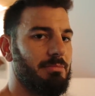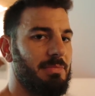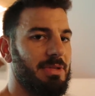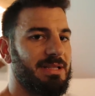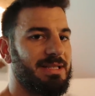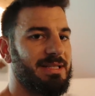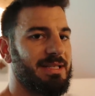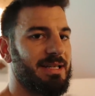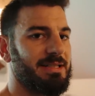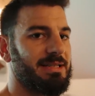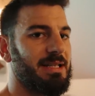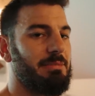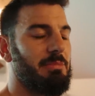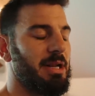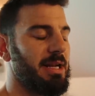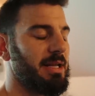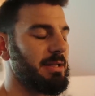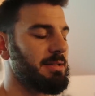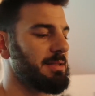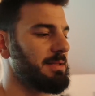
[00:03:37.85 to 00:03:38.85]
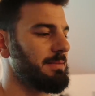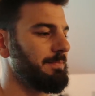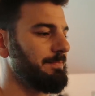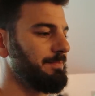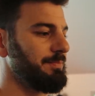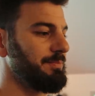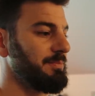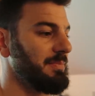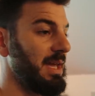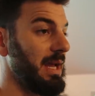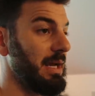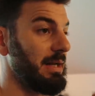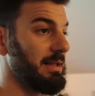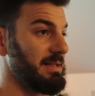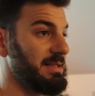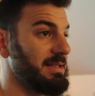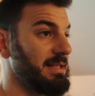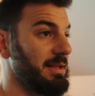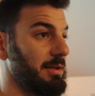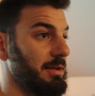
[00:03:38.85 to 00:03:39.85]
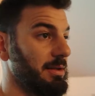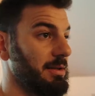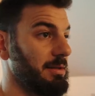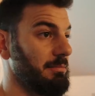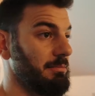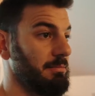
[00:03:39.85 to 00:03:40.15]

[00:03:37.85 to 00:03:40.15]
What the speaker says: It's 60 minutes and it's still a